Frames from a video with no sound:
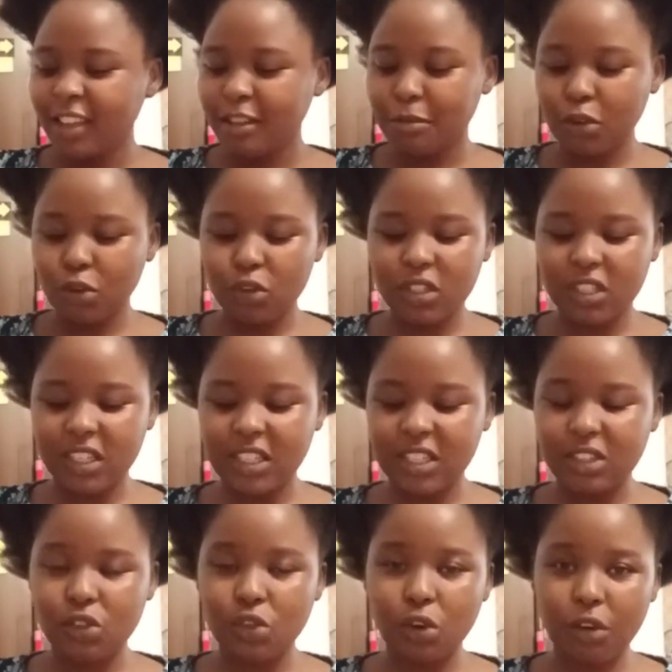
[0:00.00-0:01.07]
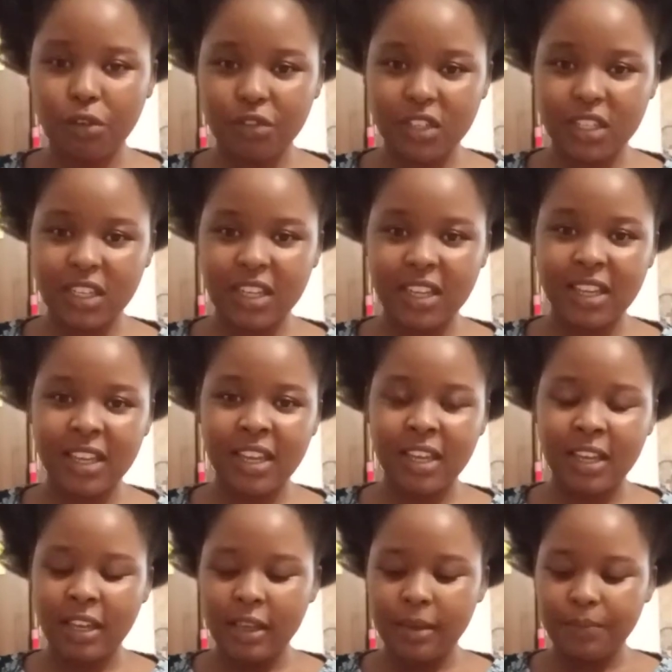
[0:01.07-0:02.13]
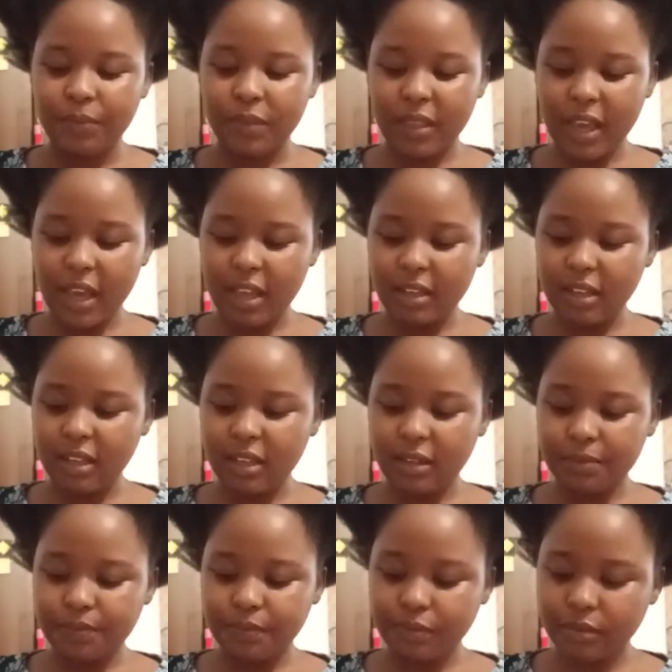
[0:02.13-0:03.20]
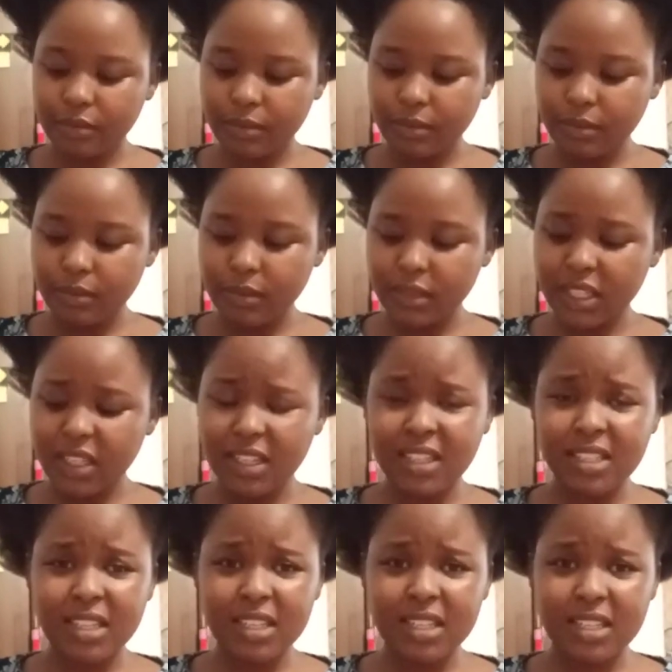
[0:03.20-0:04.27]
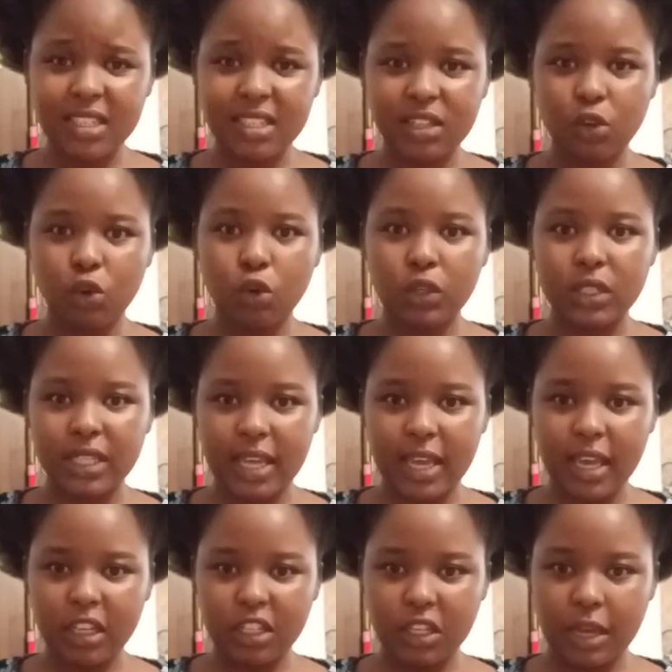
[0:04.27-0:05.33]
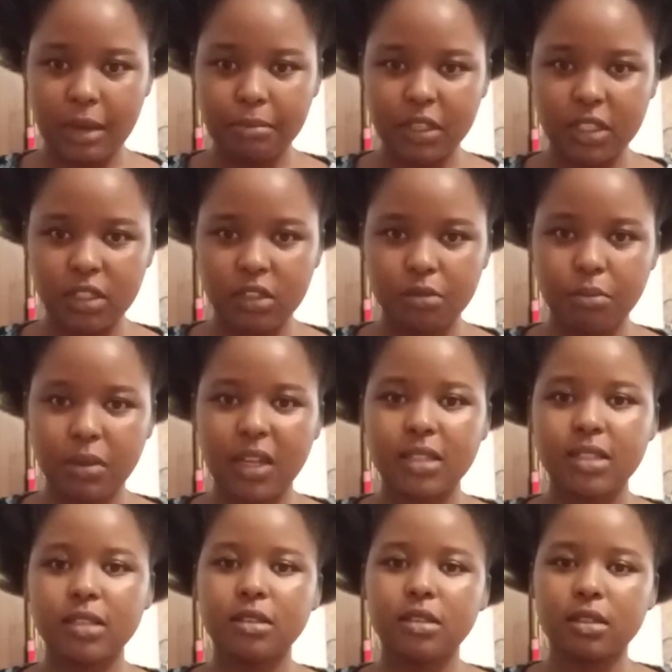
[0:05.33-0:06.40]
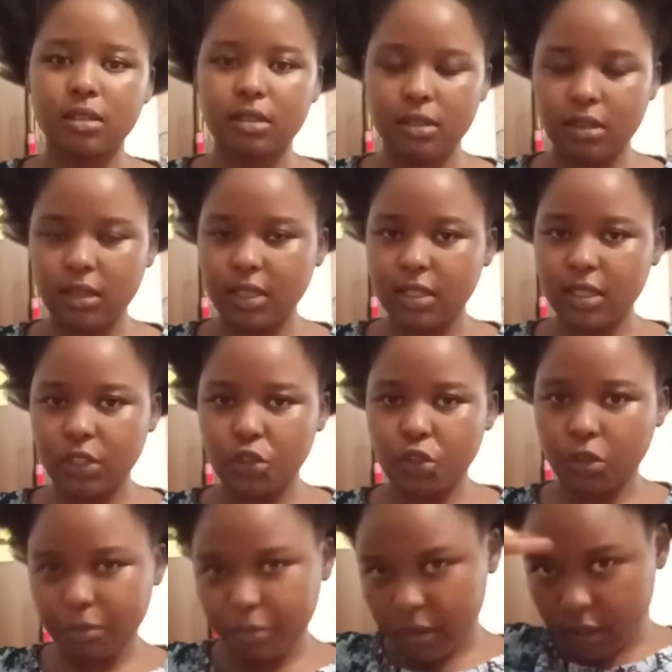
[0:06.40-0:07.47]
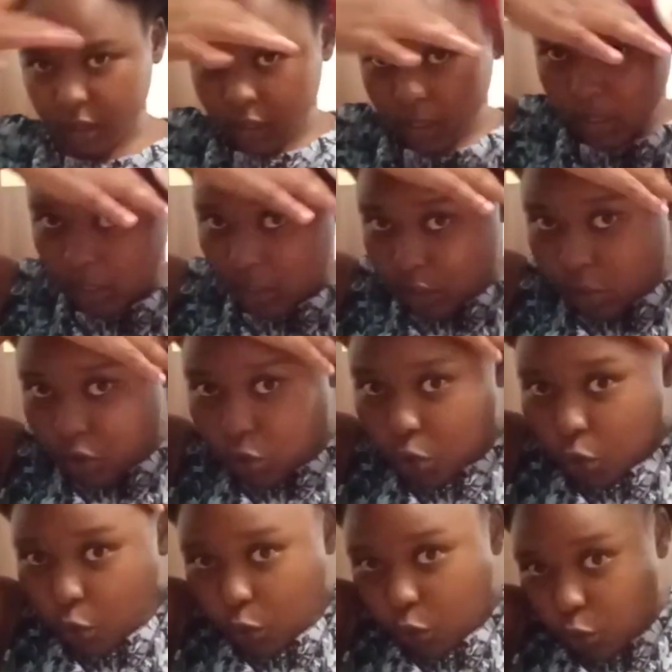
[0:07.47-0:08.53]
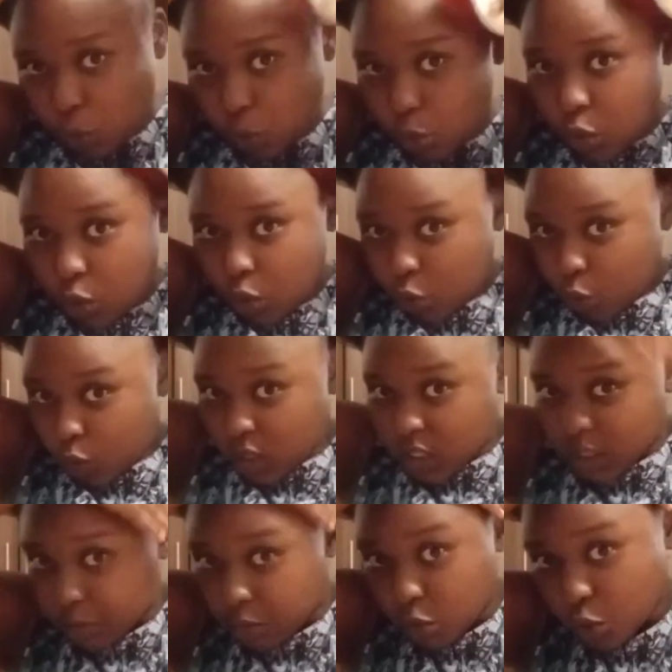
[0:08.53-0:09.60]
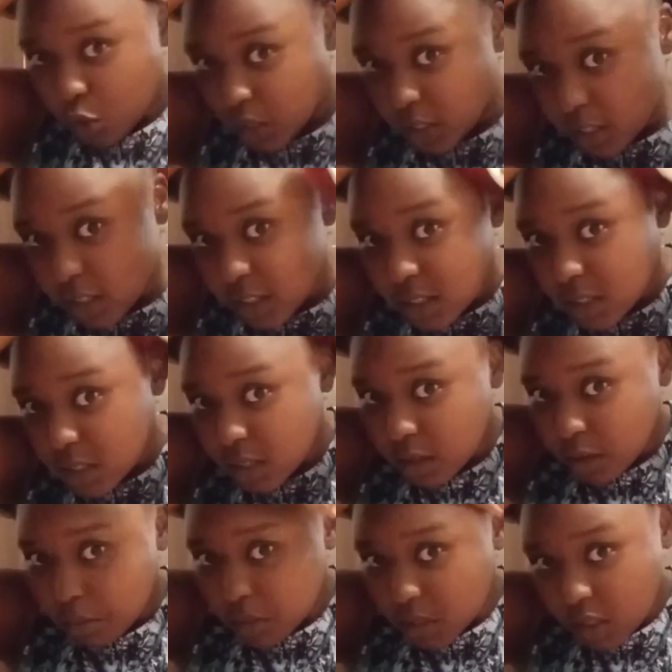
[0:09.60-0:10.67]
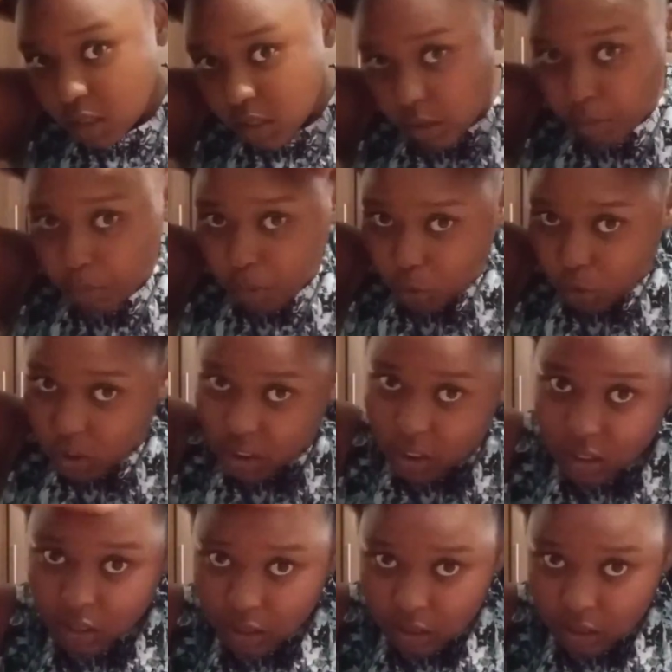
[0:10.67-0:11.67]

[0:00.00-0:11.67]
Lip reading: because it is soft and it doesn't cause hair damage, plus it does the job. So what I'm doing is I'm just pushing